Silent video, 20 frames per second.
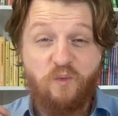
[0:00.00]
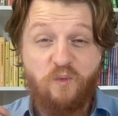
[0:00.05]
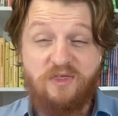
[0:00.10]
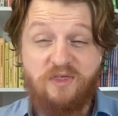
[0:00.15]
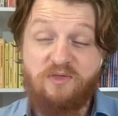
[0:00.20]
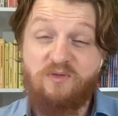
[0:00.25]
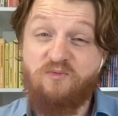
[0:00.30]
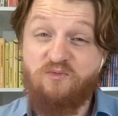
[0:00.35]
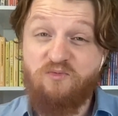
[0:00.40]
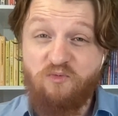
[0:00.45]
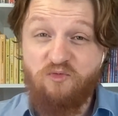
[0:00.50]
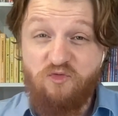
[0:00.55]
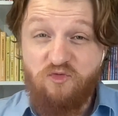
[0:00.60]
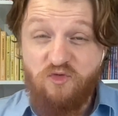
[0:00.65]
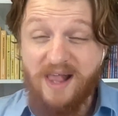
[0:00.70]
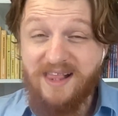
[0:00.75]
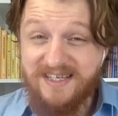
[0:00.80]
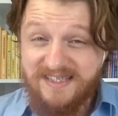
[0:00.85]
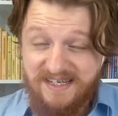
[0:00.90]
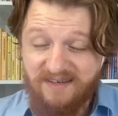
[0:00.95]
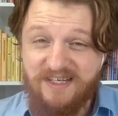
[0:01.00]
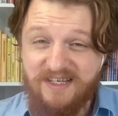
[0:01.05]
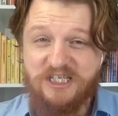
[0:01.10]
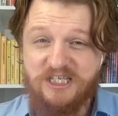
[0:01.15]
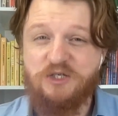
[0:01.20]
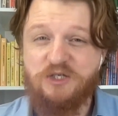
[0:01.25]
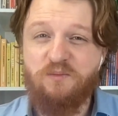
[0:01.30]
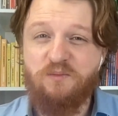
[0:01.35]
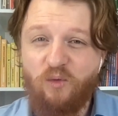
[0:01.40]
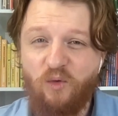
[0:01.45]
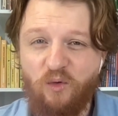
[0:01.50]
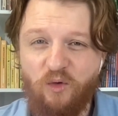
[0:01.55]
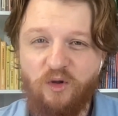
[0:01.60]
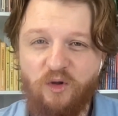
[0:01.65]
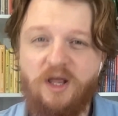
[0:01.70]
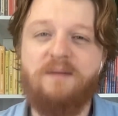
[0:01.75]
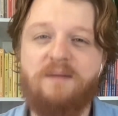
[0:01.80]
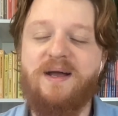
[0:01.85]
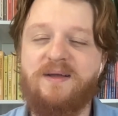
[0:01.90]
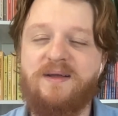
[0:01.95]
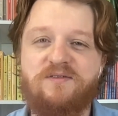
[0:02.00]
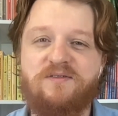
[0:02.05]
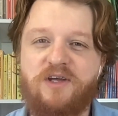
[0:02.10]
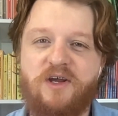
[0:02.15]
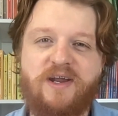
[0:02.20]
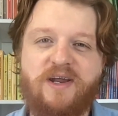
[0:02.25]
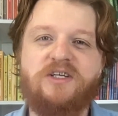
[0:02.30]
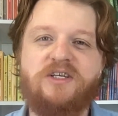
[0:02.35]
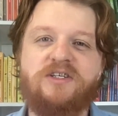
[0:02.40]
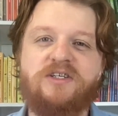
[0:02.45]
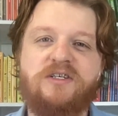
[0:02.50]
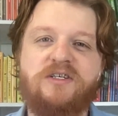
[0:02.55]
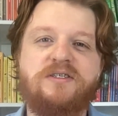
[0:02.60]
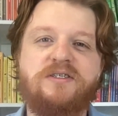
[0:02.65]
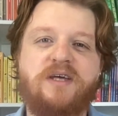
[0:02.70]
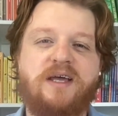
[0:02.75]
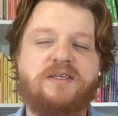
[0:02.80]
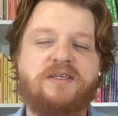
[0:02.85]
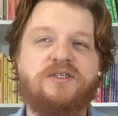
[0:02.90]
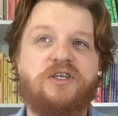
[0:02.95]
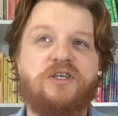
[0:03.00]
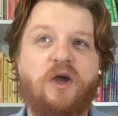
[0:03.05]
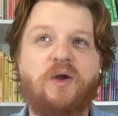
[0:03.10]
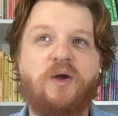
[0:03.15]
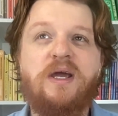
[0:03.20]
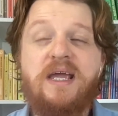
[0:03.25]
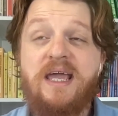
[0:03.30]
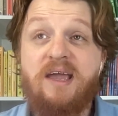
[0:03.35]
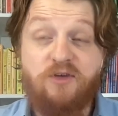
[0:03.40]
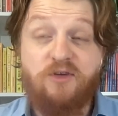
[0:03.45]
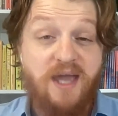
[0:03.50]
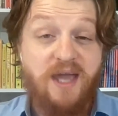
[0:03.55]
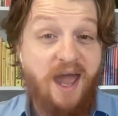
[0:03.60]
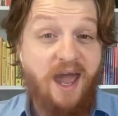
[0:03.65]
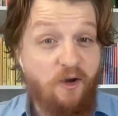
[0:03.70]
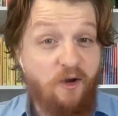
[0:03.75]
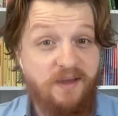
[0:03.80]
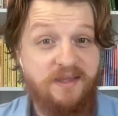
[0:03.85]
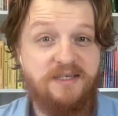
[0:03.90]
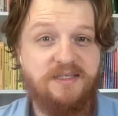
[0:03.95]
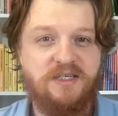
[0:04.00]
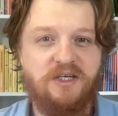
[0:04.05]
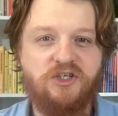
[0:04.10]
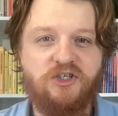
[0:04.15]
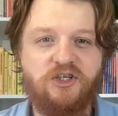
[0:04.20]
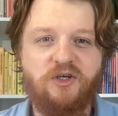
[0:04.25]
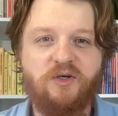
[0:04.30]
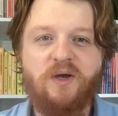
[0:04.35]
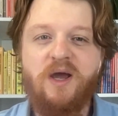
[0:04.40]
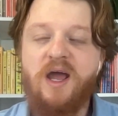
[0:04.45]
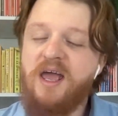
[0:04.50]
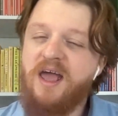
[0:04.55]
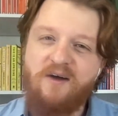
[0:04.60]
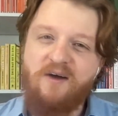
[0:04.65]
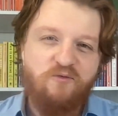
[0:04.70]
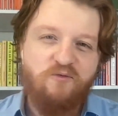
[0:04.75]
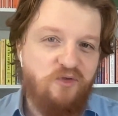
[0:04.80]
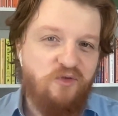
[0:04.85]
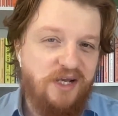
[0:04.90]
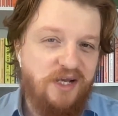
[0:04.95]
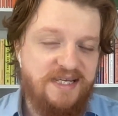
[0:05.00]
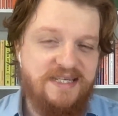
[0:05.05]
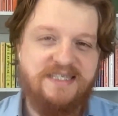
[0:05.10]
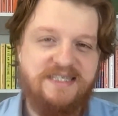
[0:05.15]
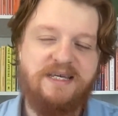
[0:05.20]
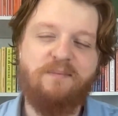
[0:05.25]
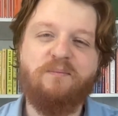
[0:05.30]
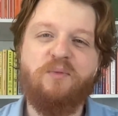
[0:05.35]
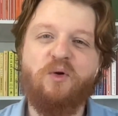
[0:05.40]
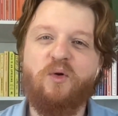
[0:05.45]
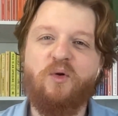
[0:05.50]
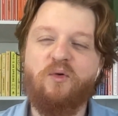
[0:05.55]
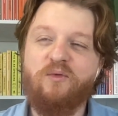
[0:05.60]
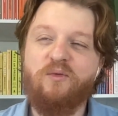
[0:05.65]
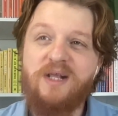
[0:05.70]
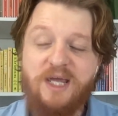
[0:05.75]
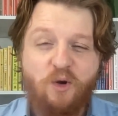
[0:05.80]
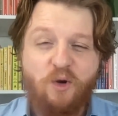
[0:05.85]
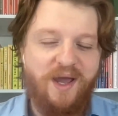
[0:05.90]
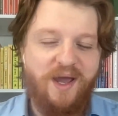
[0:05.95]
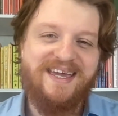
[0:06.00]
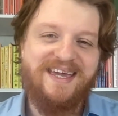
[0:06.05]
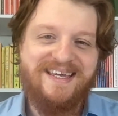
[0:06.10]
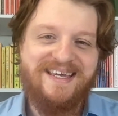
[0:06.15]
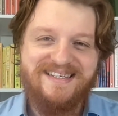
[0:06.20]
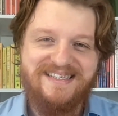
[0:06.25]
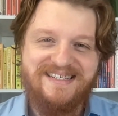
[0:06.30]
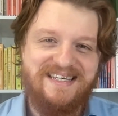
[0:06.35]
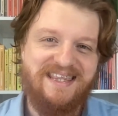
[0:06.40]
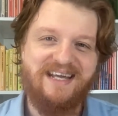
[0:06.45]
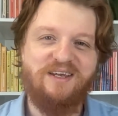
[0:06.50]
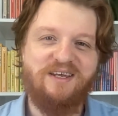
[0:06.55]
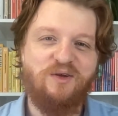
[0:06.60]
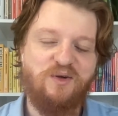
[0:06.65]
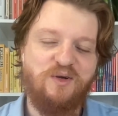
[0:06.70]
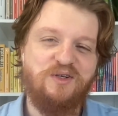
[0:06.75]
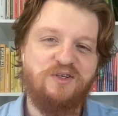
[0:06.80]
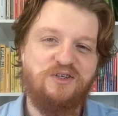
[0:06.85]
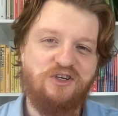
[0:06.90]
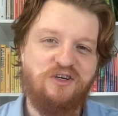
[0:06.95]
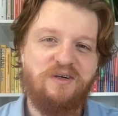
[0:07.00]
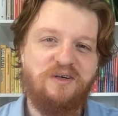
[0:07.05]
with relatively small amounts of donations. And so if you care about this issue, a really simple, really quick, easy thing you can